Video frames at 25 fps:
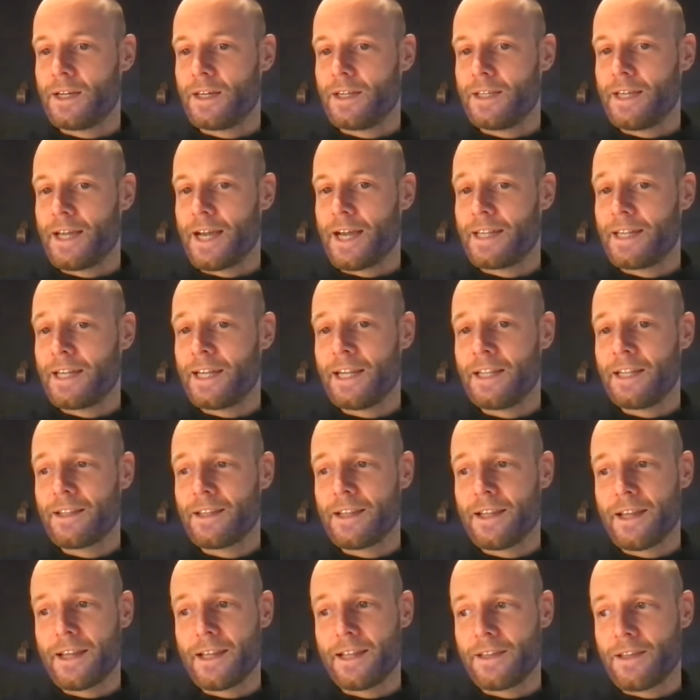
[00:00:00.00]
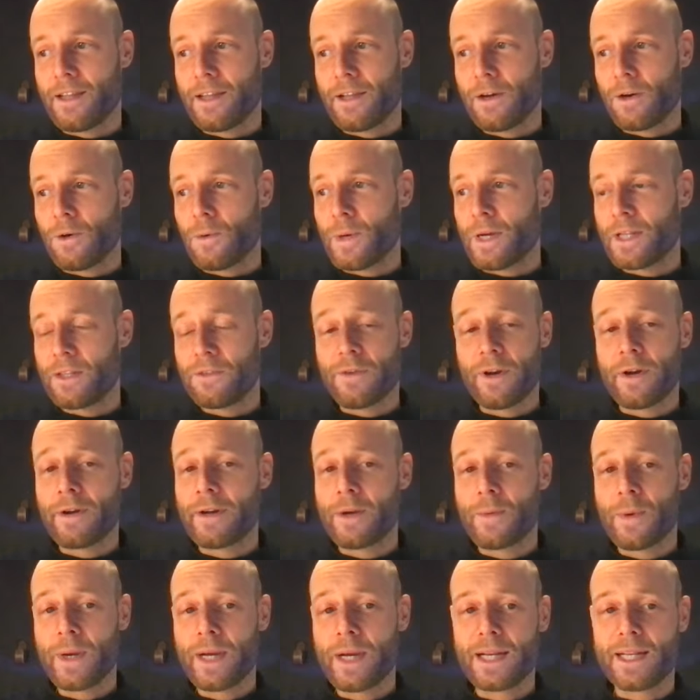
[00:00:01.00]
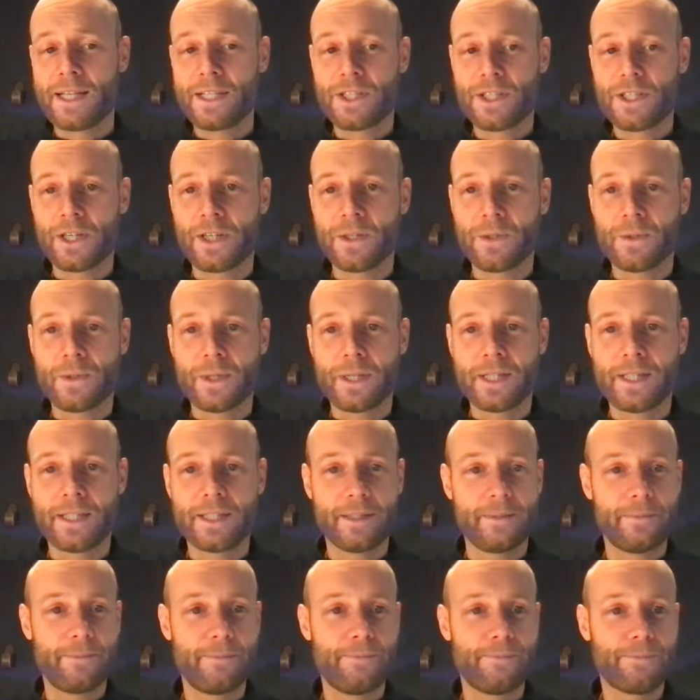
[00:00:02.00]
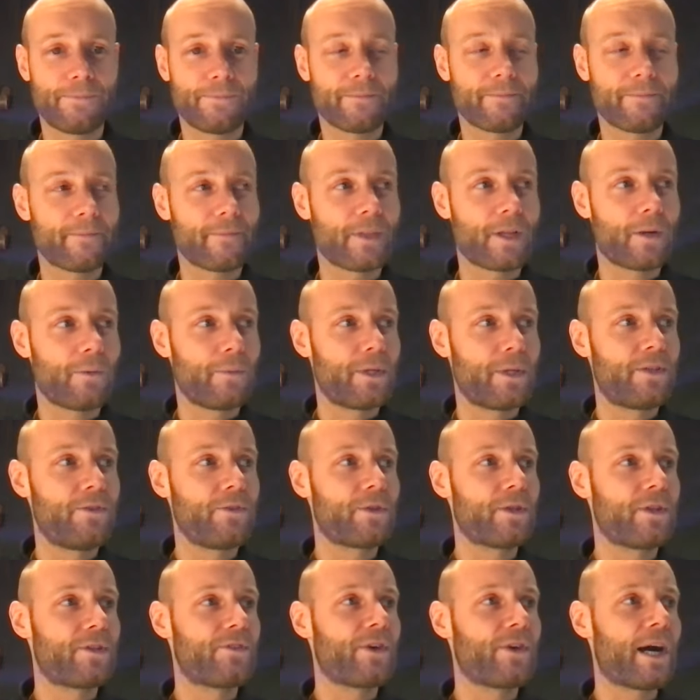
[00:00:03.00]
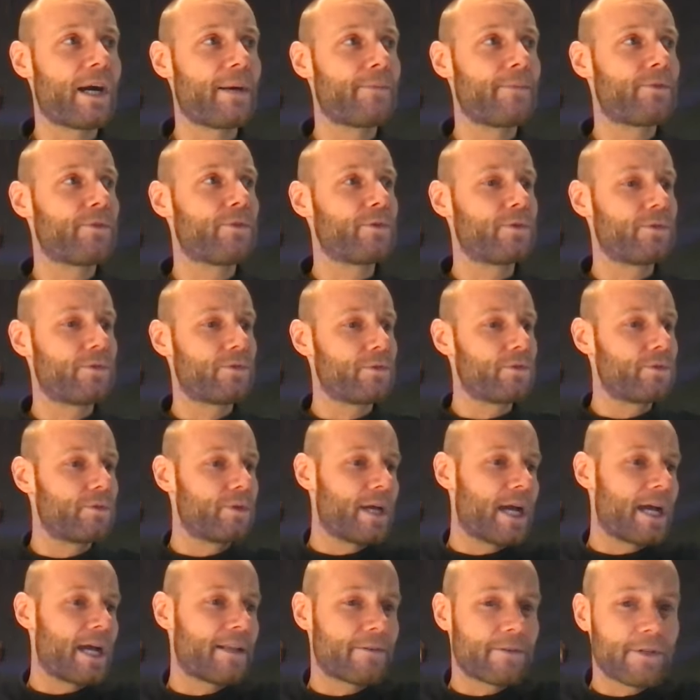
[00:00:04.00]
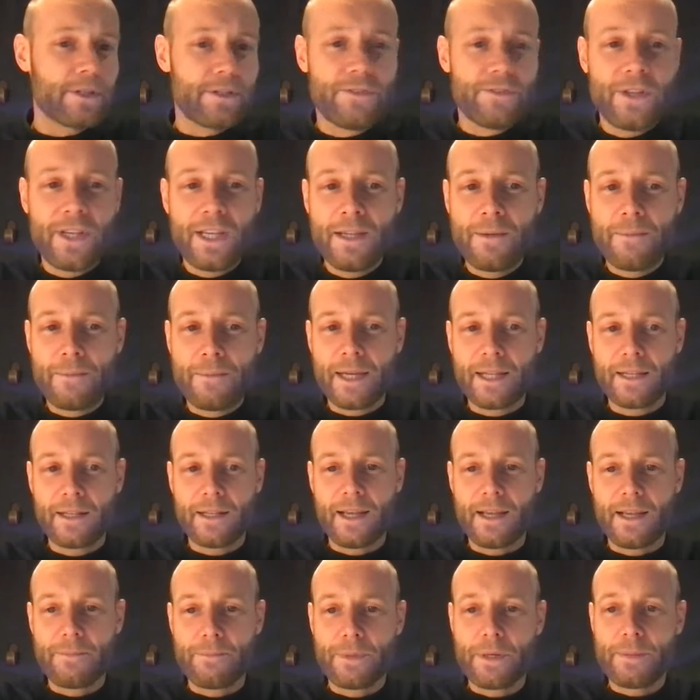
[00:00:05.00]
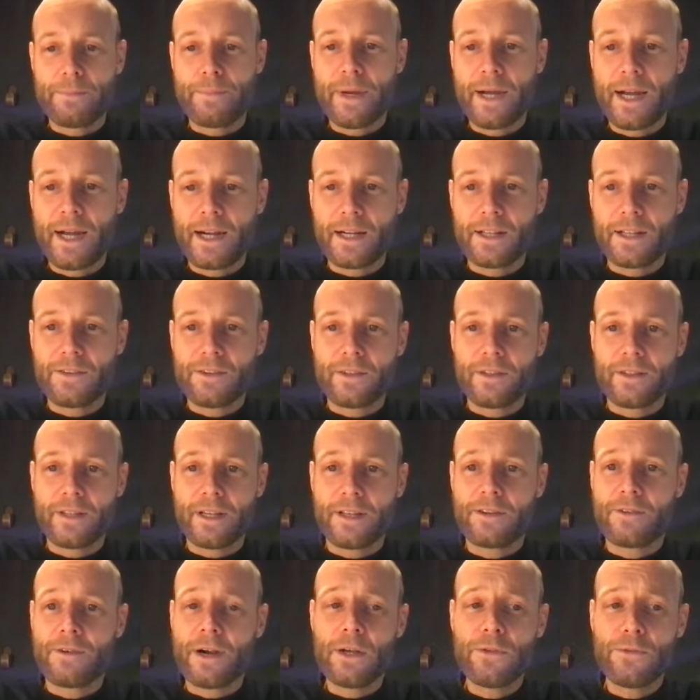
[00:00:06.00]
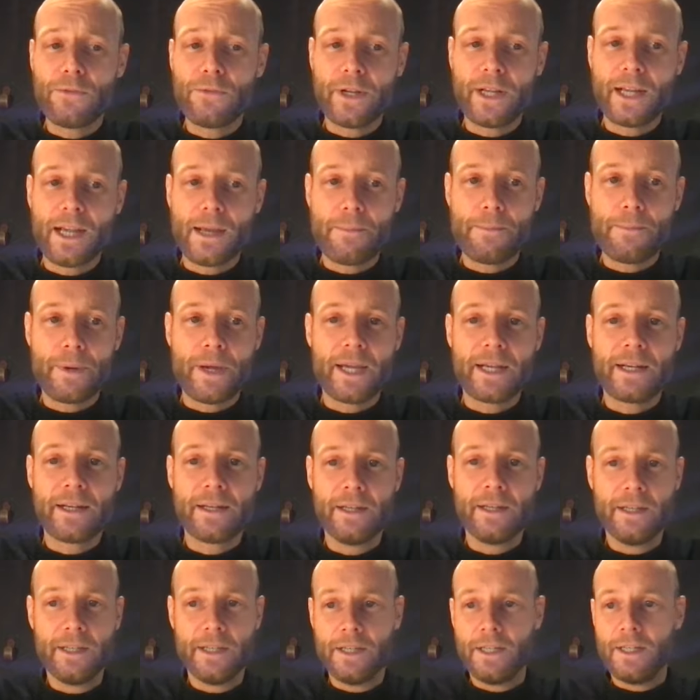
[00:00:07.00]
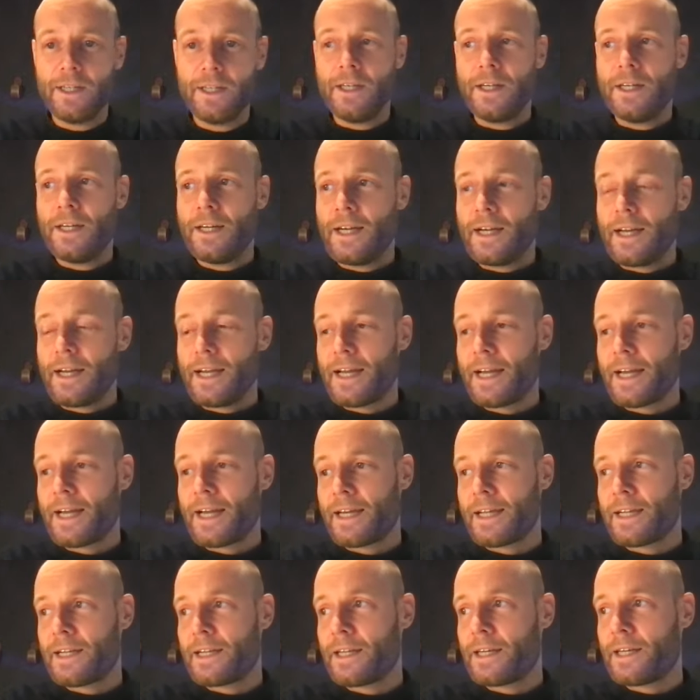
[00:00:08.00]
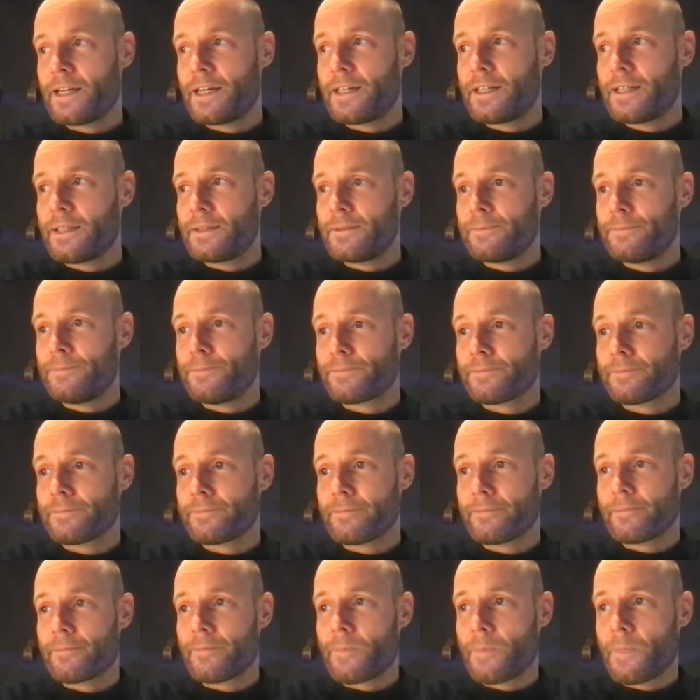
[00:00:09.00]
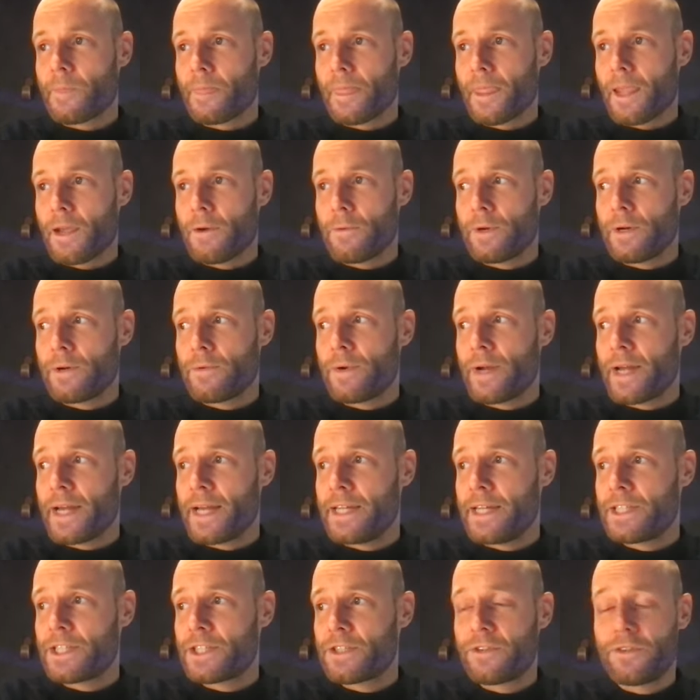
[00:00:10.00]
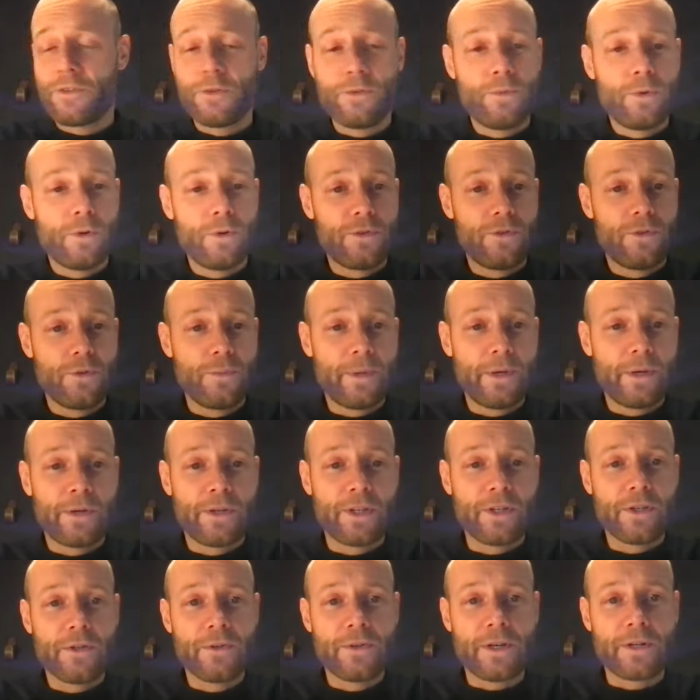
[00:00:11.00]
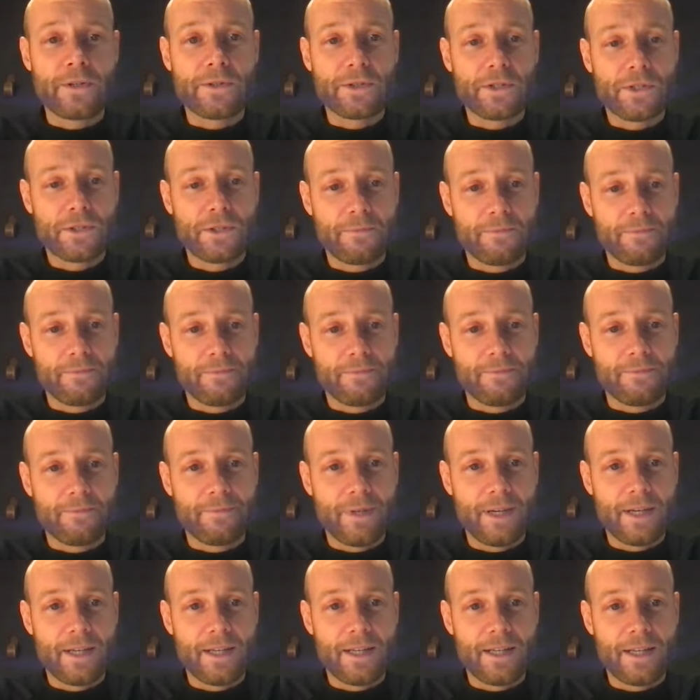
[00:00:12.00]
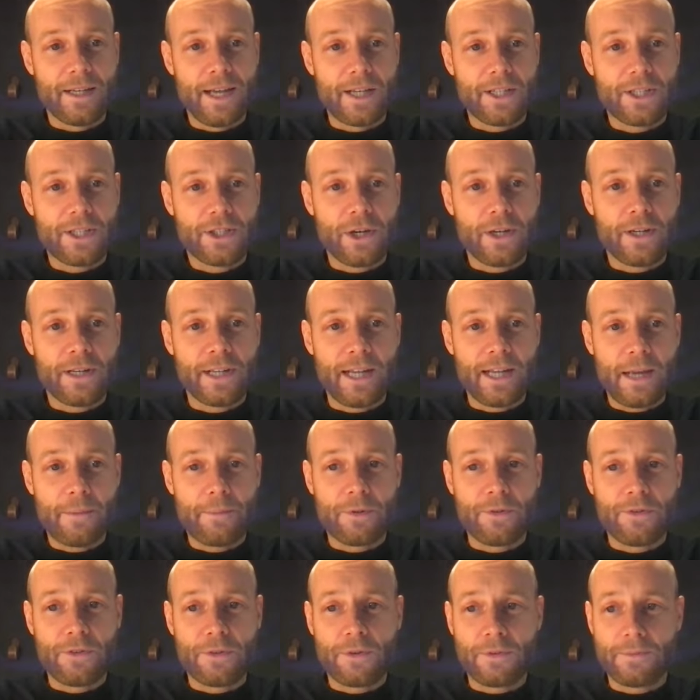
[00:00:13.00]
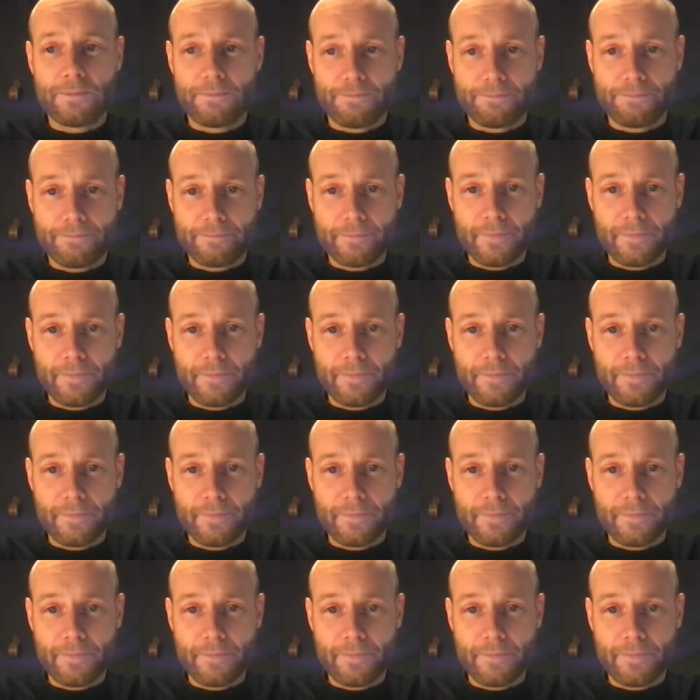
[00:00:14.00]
Yeah, and then it all went very quickly. So we took the time to gather a team and prepare that crowdfunding campaign, and we raised 2 million euros as starting capital,